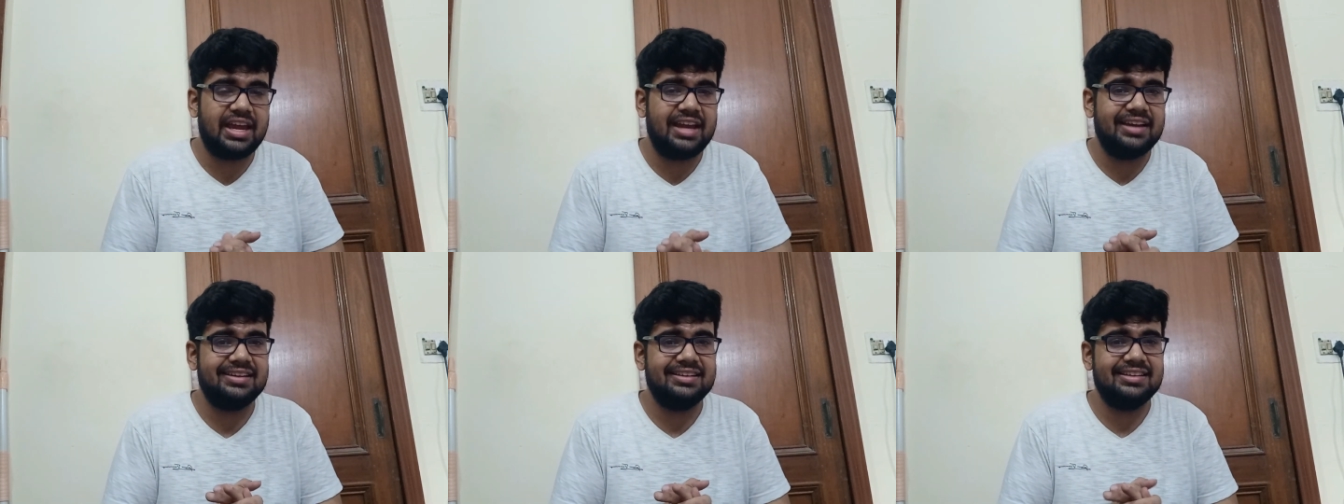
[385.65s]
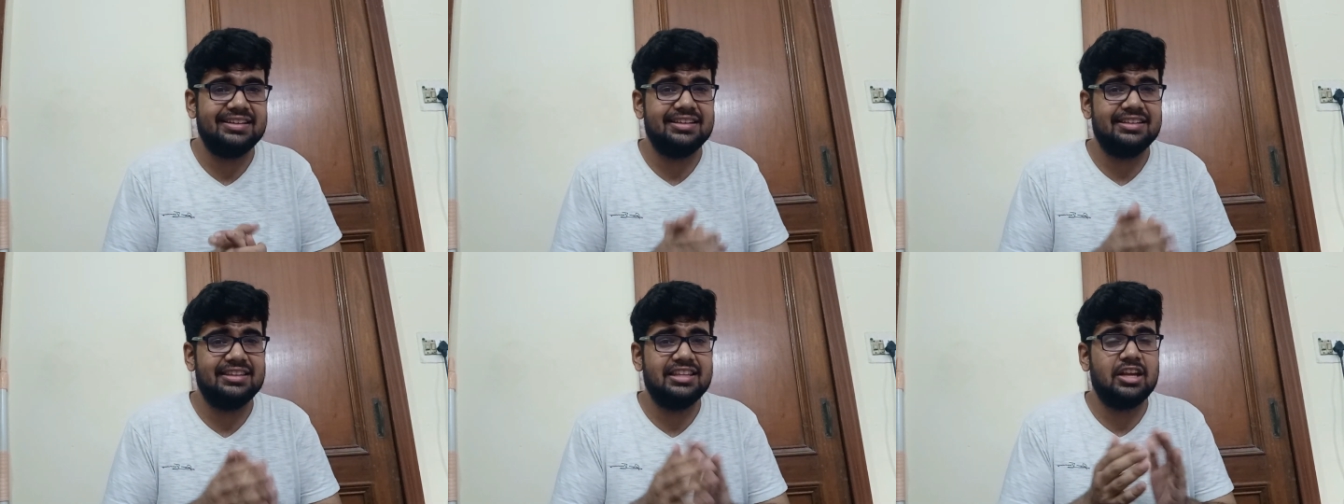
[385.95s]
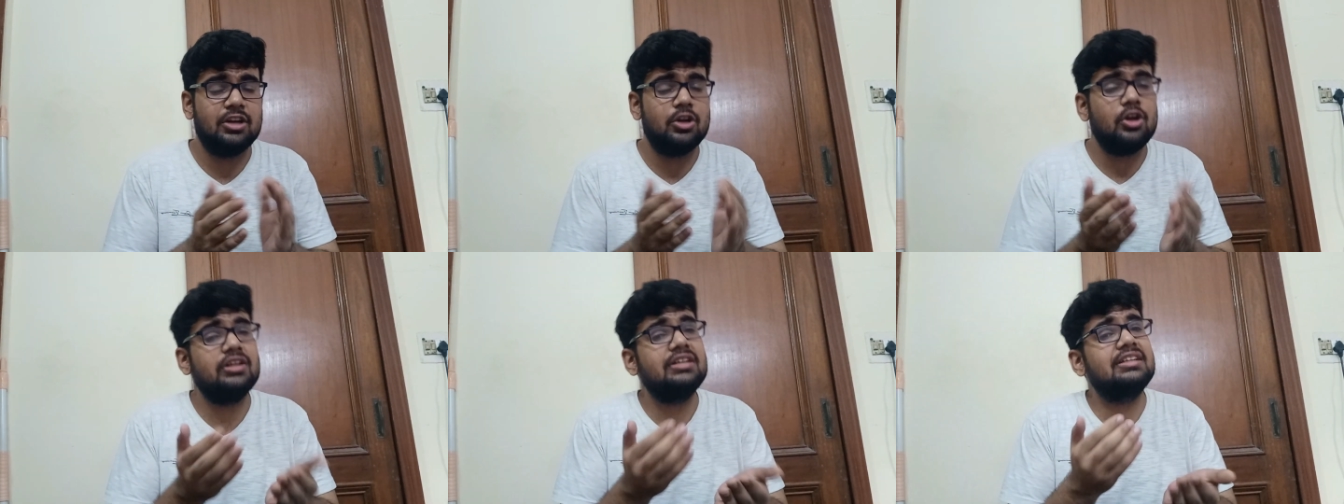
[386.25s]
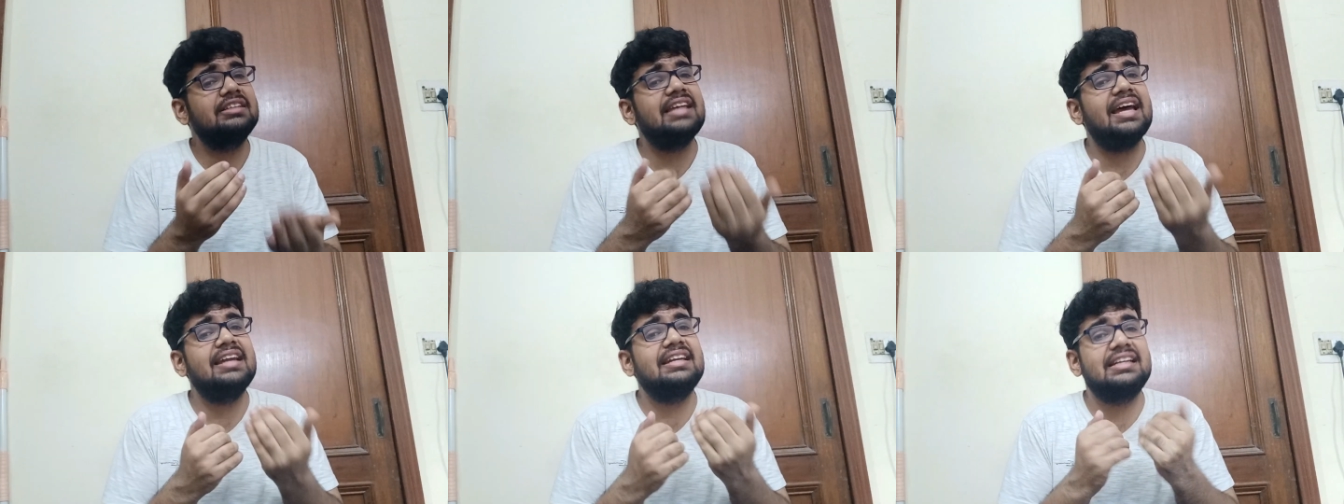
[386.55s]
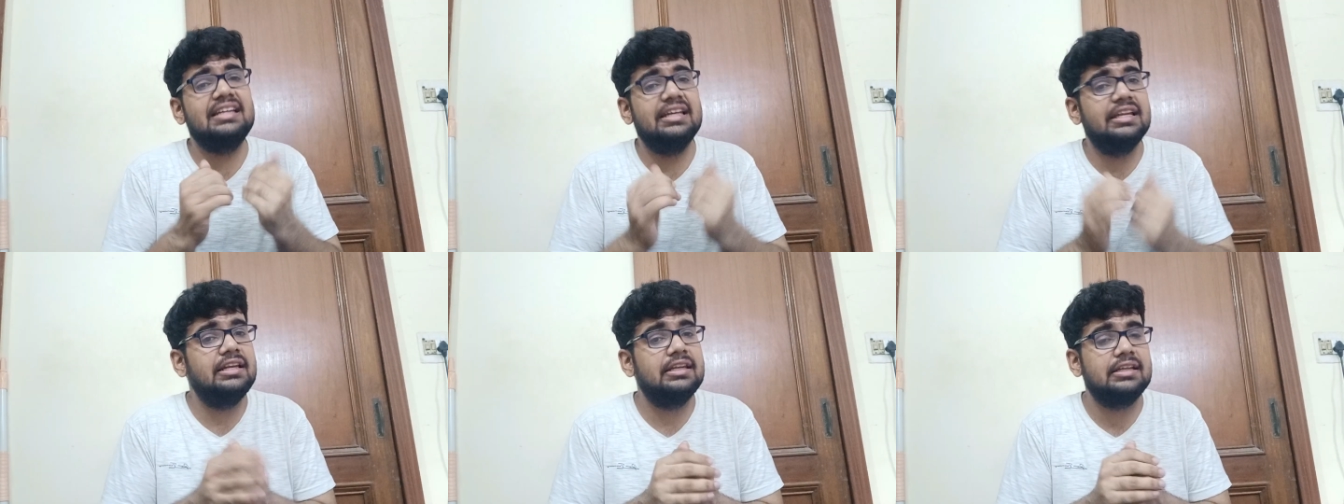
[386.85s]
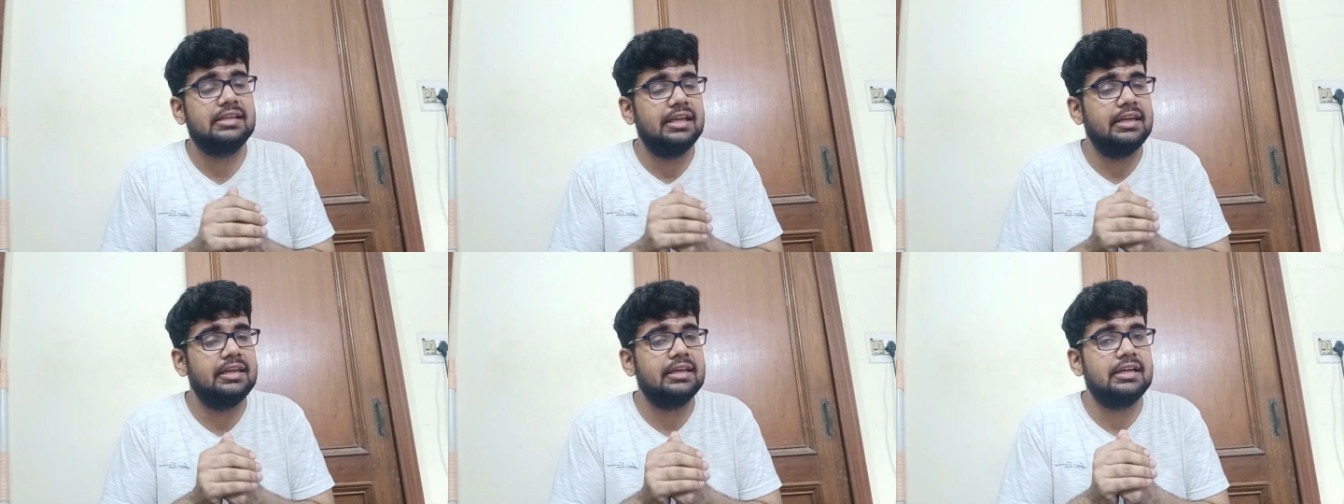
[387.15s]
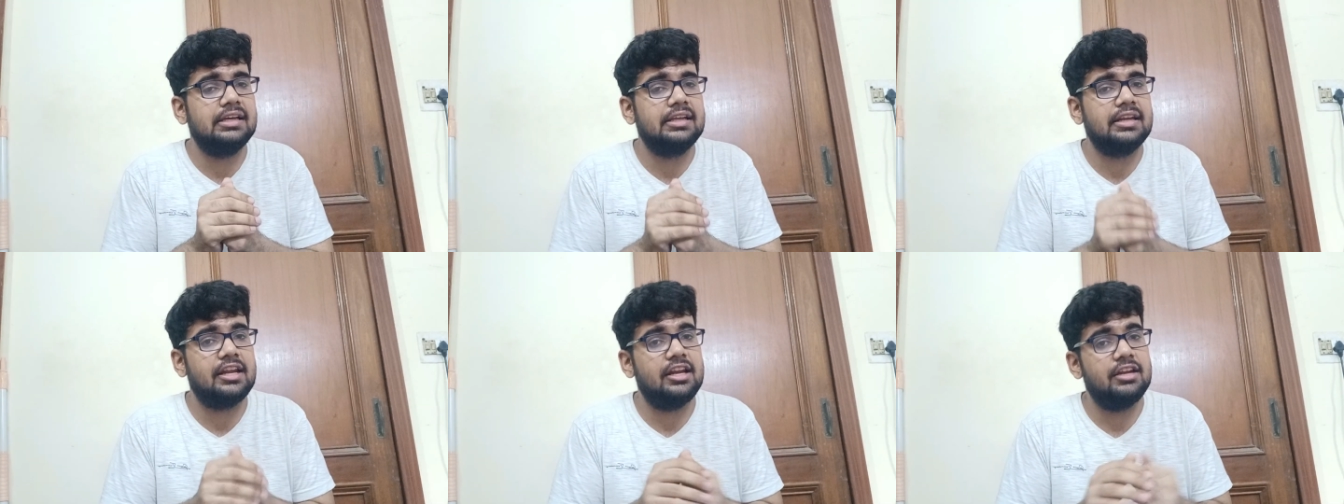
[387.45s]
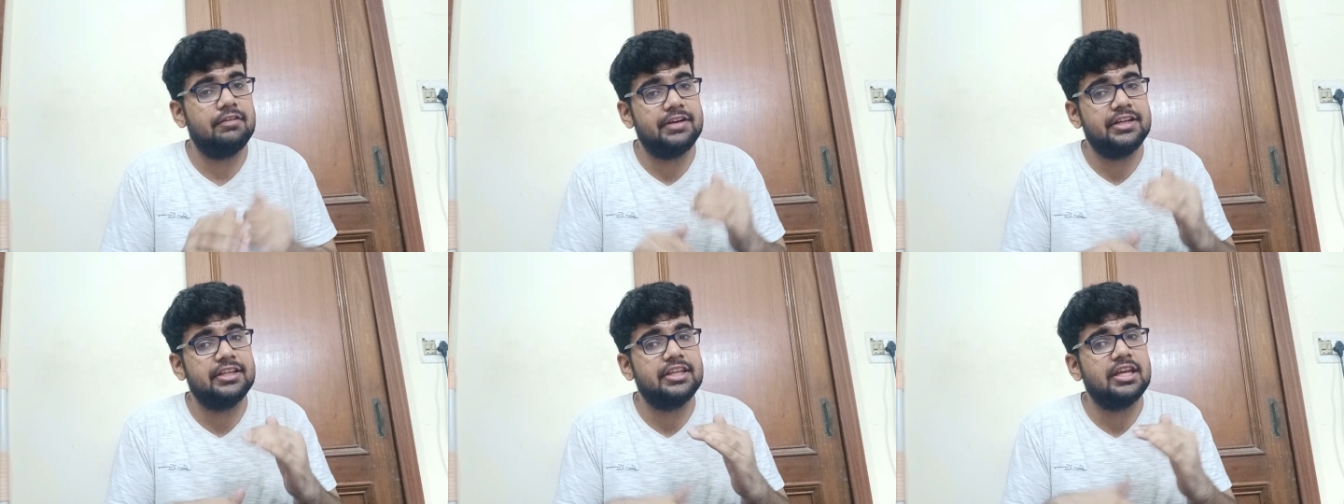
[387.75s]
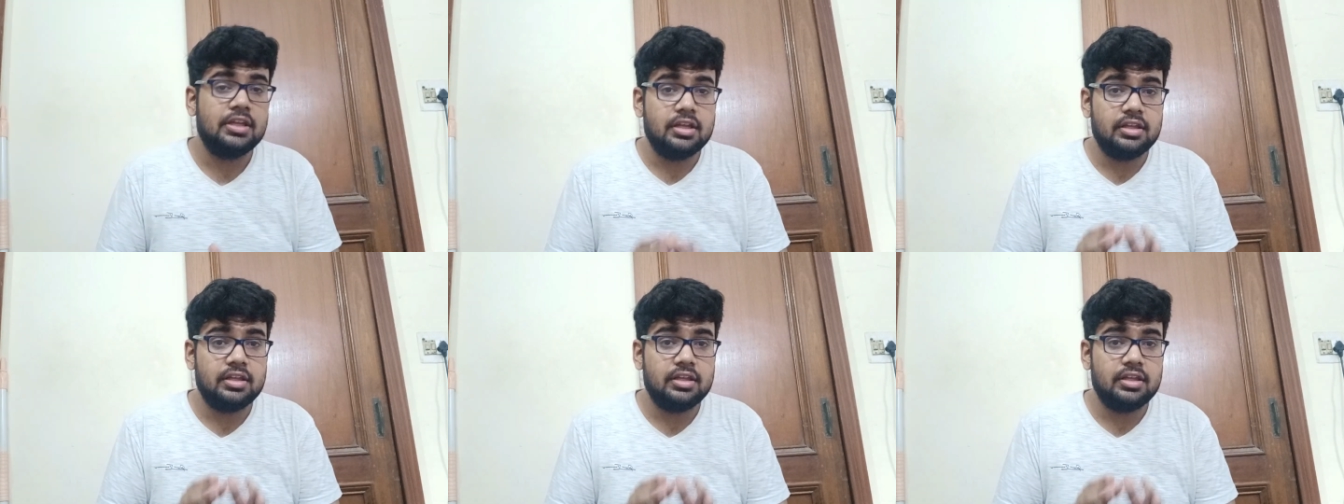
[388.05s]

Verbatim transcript: and uh, they are not that cl clinically relevant.